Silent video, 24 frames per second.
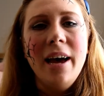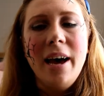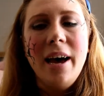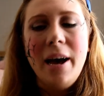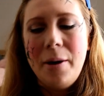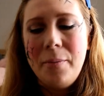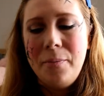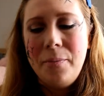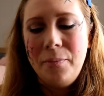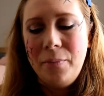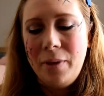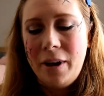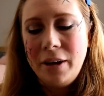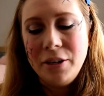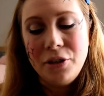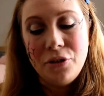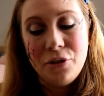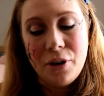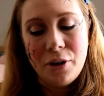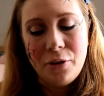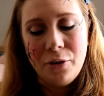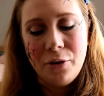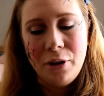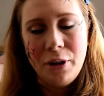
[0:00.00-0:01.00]
Um, I
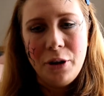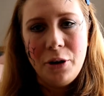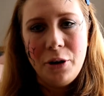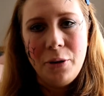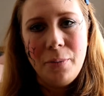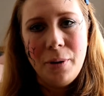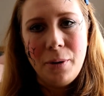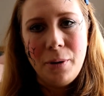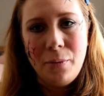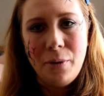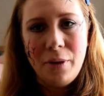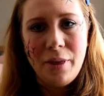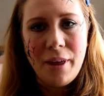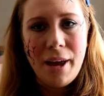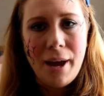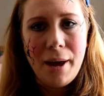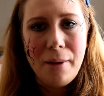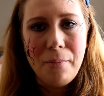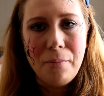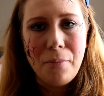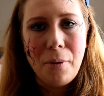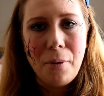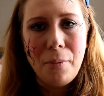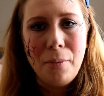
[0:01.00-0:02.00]
struggled a little bit with
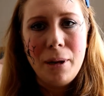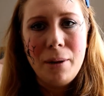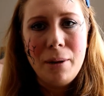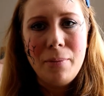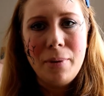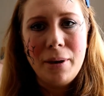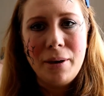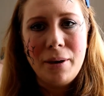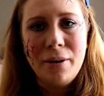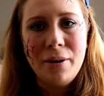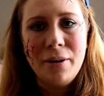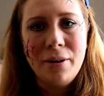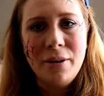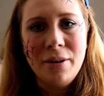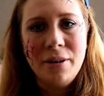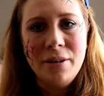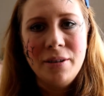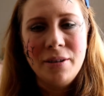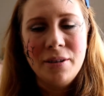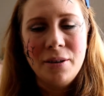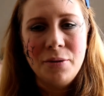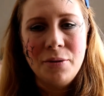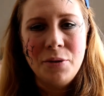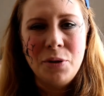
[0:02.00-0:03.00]
that probably
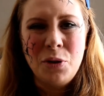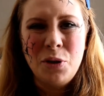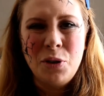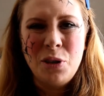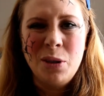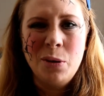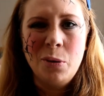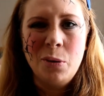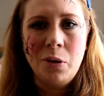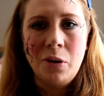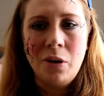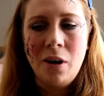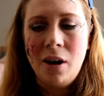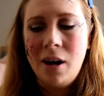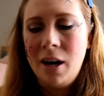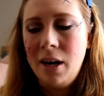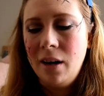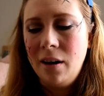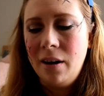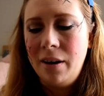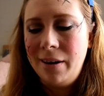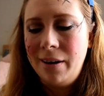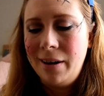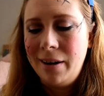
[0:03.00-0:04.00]
because I was using the wrong
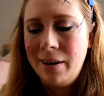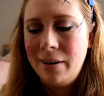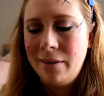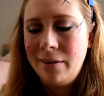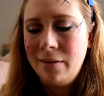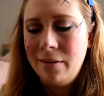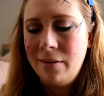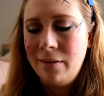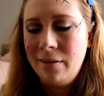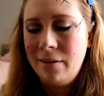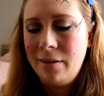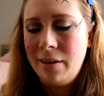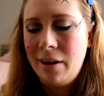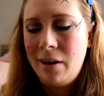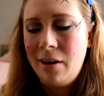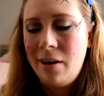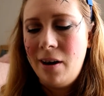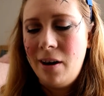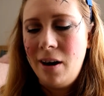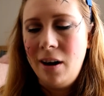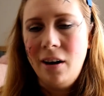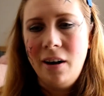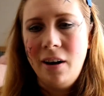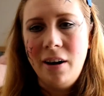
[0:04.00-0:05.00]
eyeliner. The
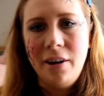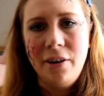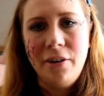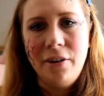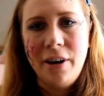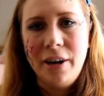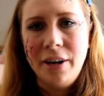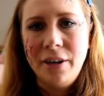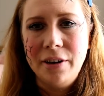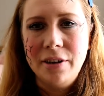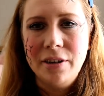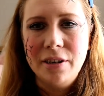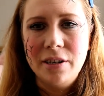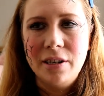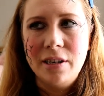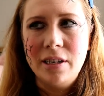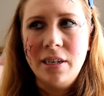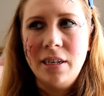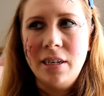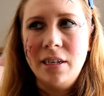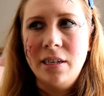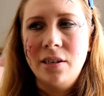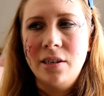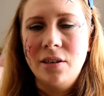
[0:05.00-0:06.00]
eyeliner I
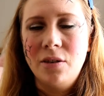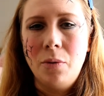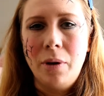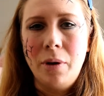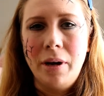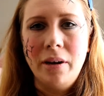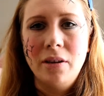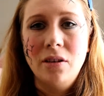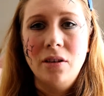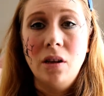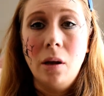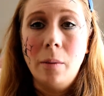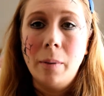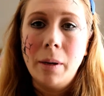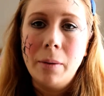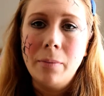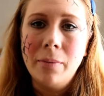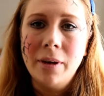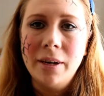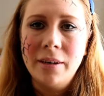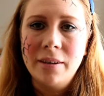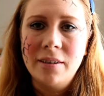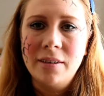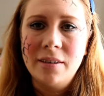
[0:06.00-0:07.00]
used is quite a sloppy
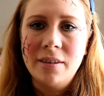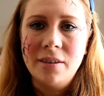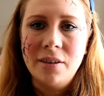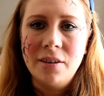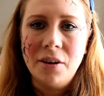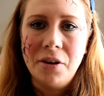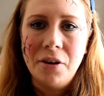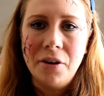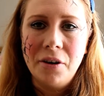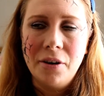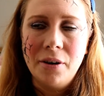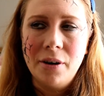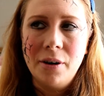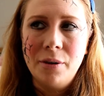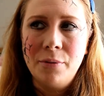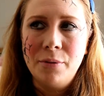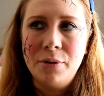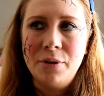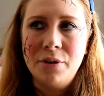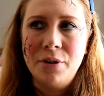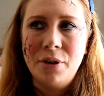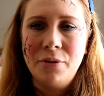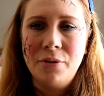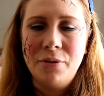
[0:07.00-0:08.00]
mix so it
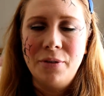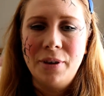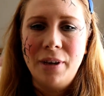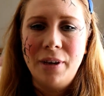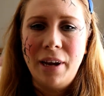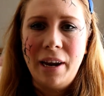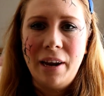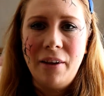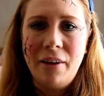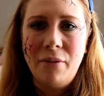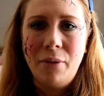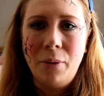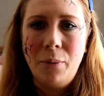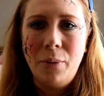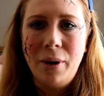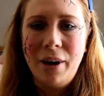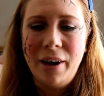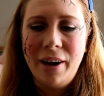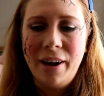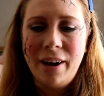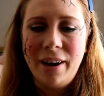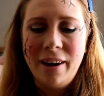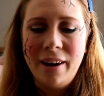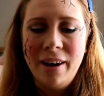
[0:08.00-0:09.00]
was sort of getting
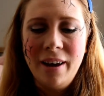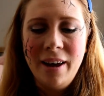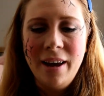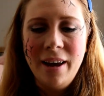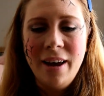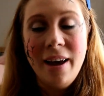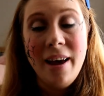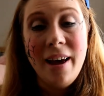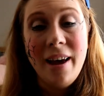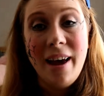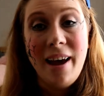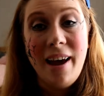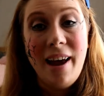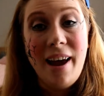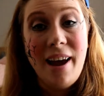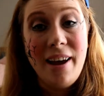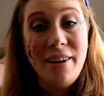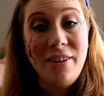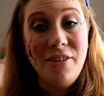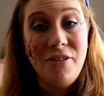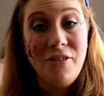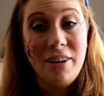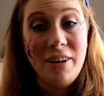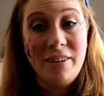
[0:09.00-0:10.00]
everywhere and I
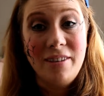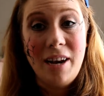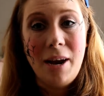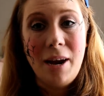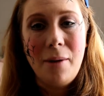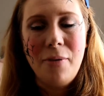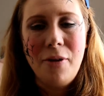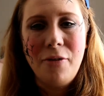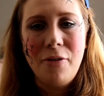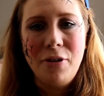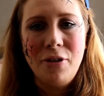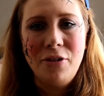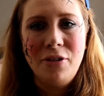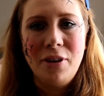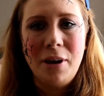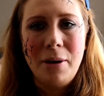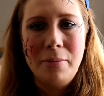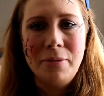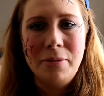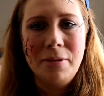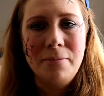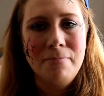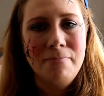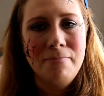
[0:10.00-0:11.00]
had to fix it up a few
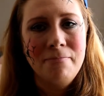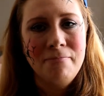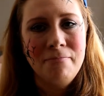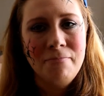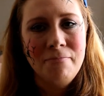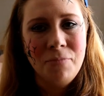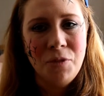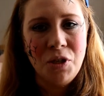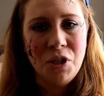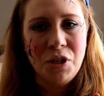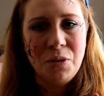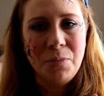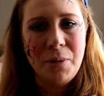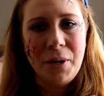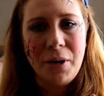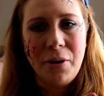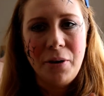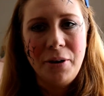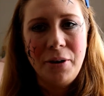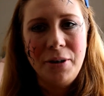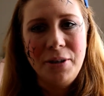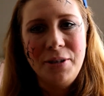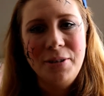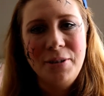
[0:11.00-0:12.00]
times, just being
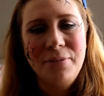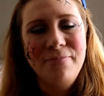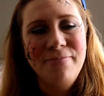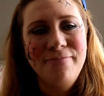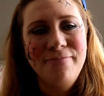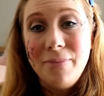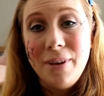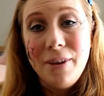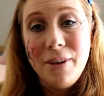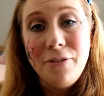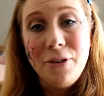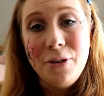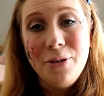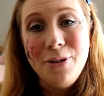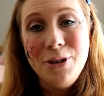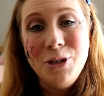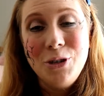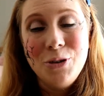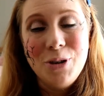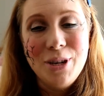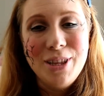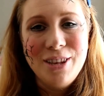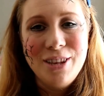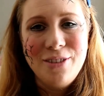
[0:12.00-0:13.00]
honest. If you
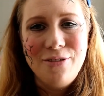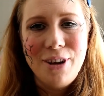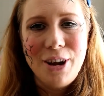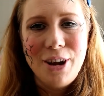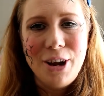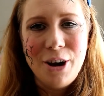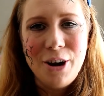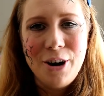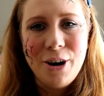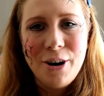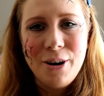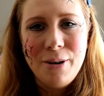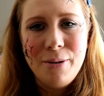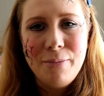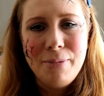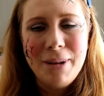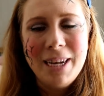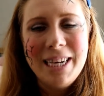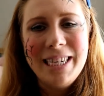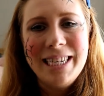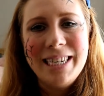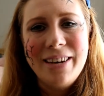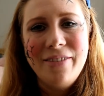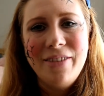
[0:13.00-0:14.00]
enjoyed this video
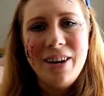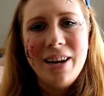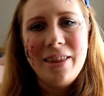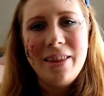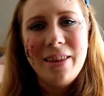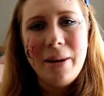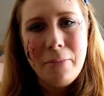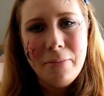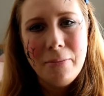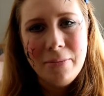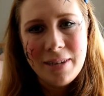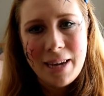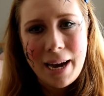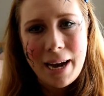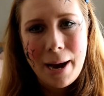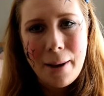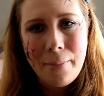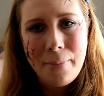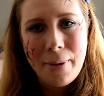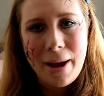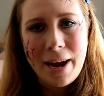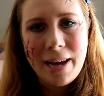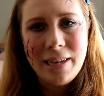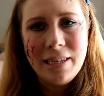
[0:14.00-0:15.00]
please give it a thumbs
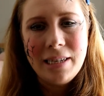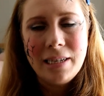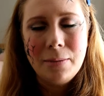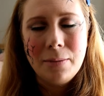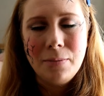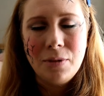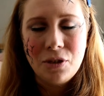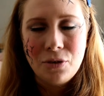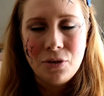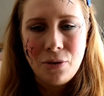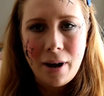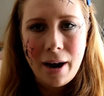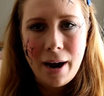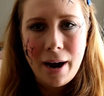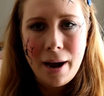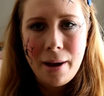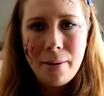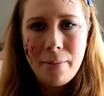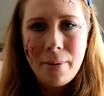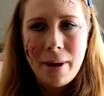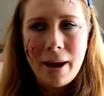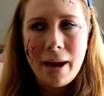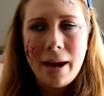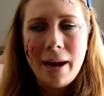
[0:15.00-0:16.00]
up and
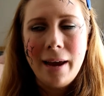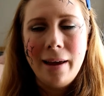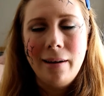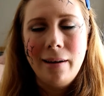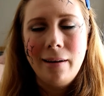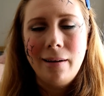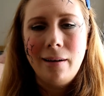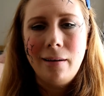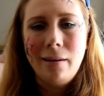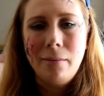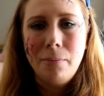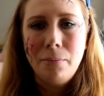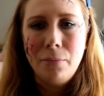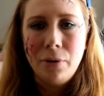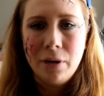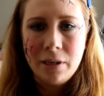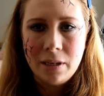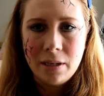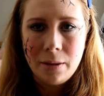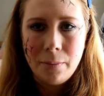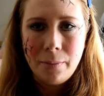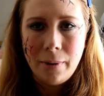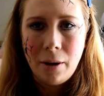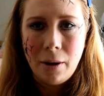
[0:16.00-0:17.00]
subscribe and
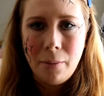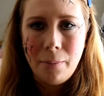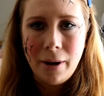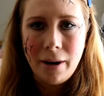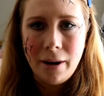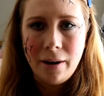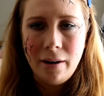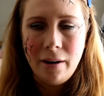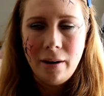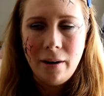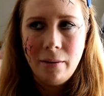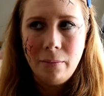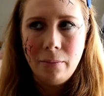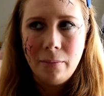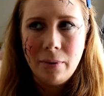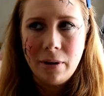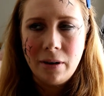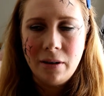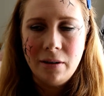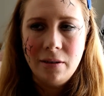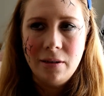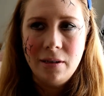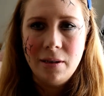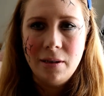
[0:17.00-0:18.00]
press the bell button
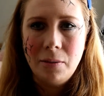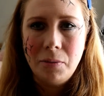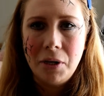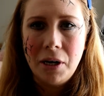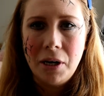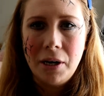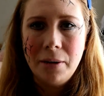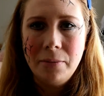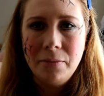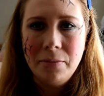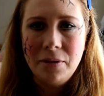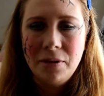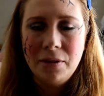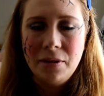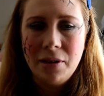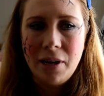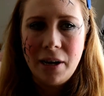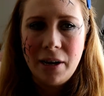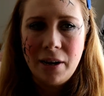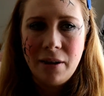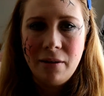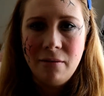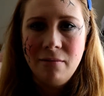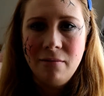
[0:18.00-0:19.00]
because sometimes
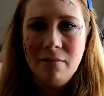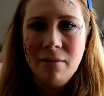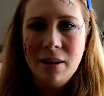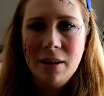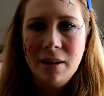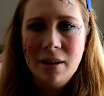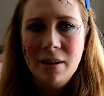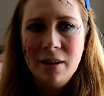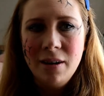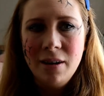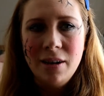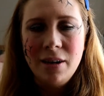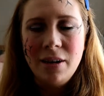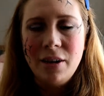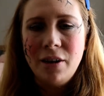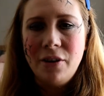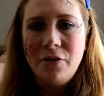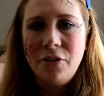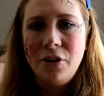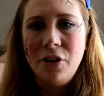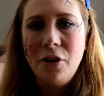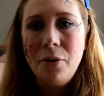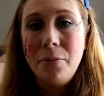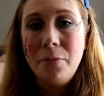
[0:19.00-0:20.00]
they you know,
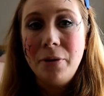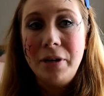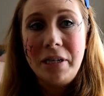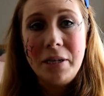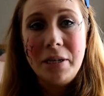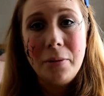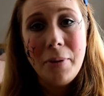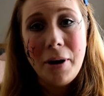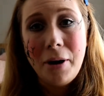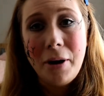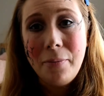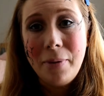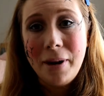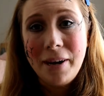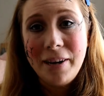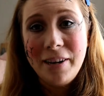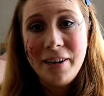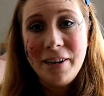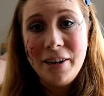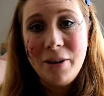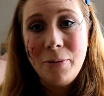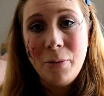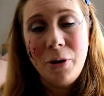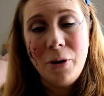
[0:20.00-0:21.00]
if you don't press the bell
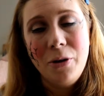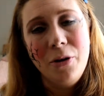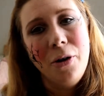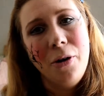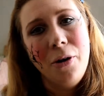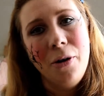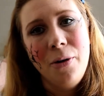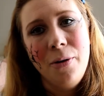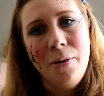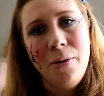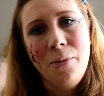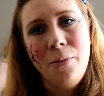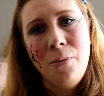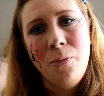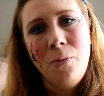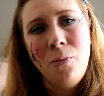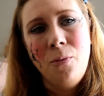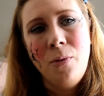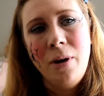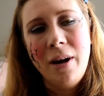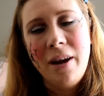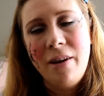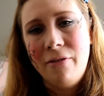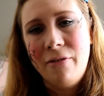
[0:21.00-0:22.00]
button you won't know
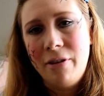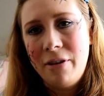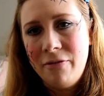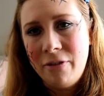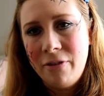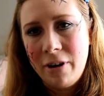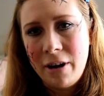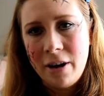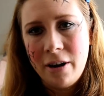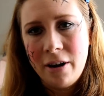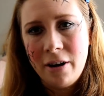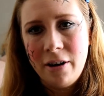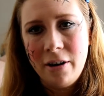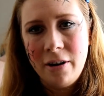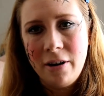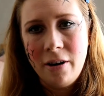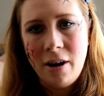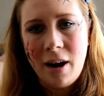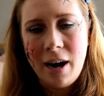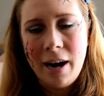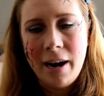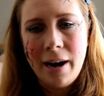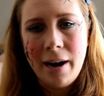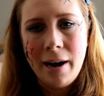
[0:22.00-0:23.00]
when every video
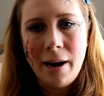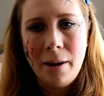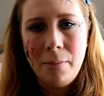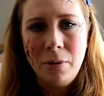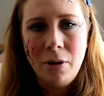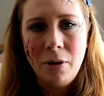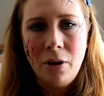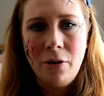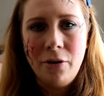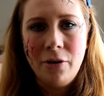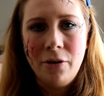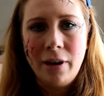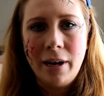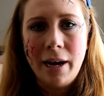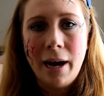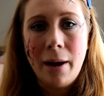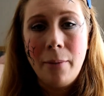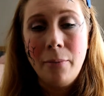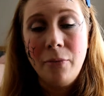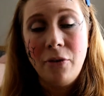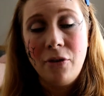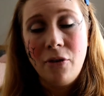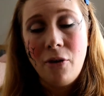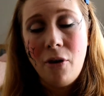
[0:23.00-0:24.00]
I upload
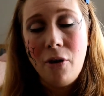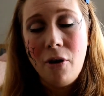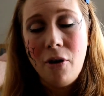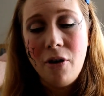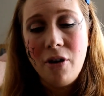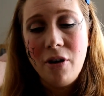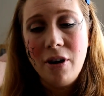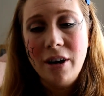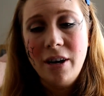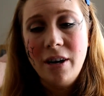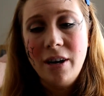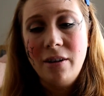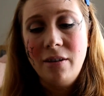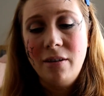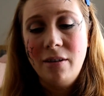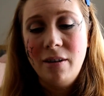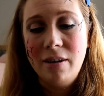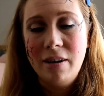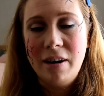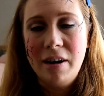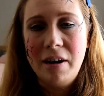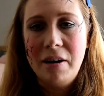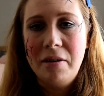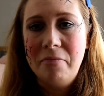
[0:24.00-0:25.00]
comes on.
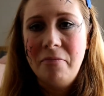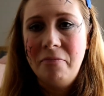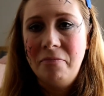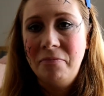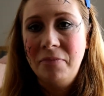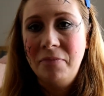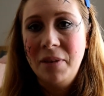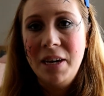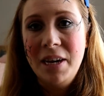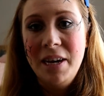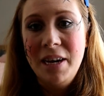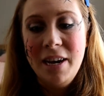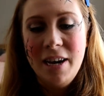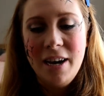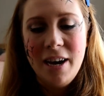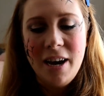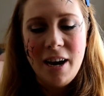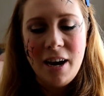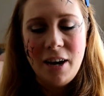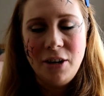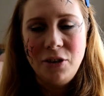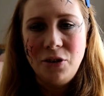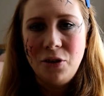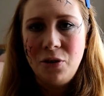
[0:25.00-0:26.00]
Um,
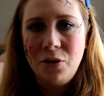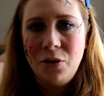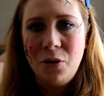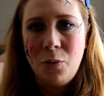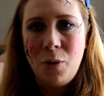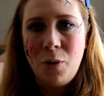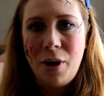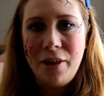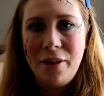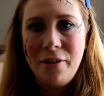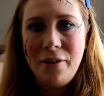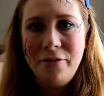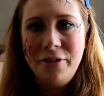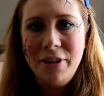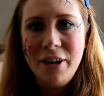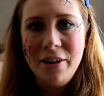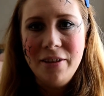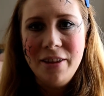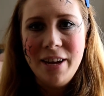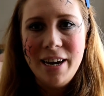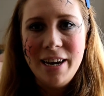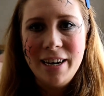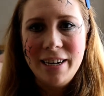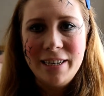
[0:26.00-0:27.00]
I don't know why they've
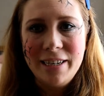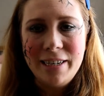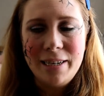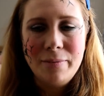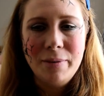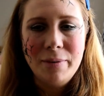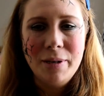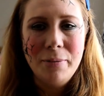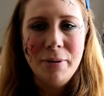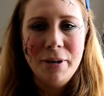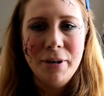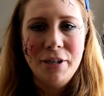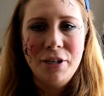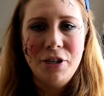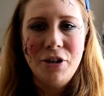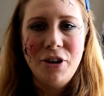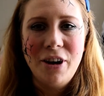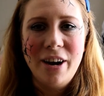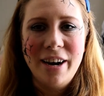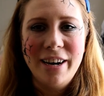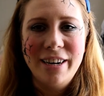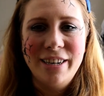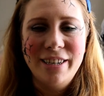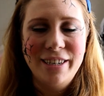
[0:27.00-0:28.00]
done that, it seems a bit
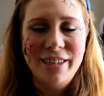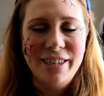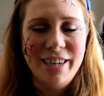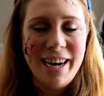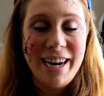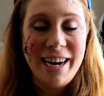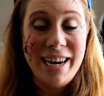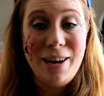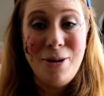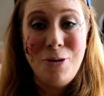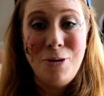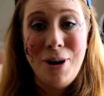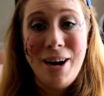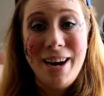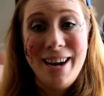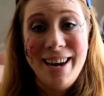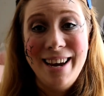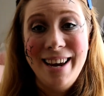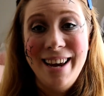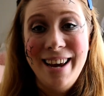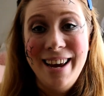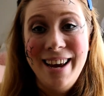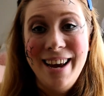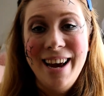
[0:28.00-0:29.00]
strange anyway.